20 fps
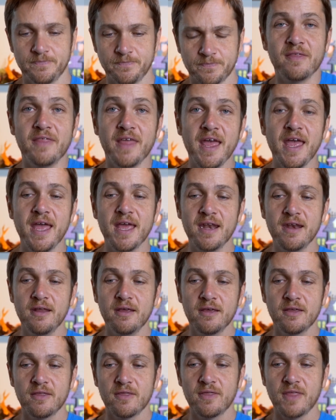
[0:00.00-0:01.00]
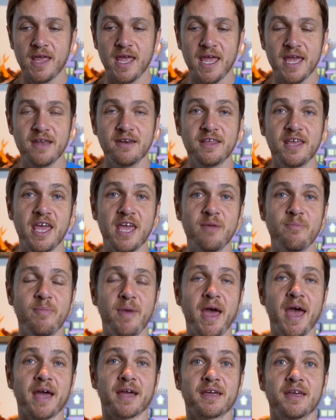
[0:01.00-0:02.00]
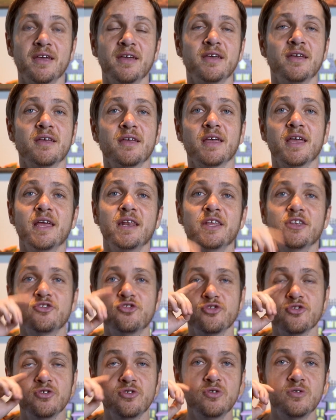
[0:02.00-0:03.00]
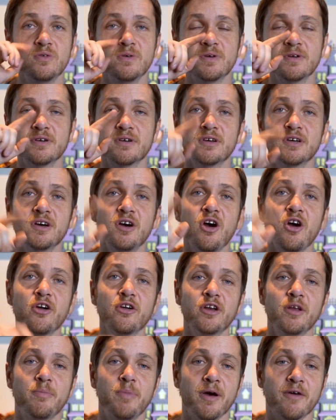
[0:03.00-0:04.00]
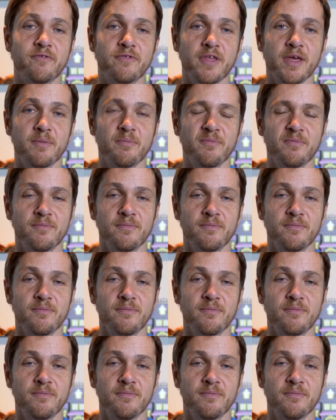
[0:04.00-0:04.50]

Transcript: Then the hand came back and it drew a heart above them.